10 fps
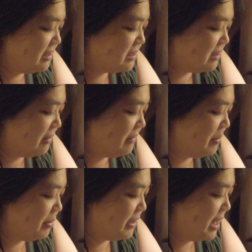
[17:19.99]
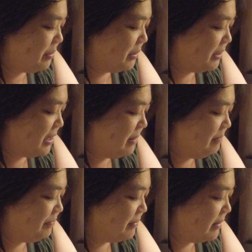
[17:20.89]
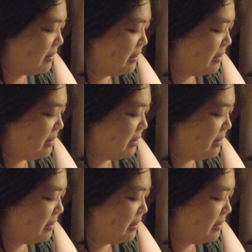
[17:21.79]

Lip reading: So I'm pretty happy with that. Do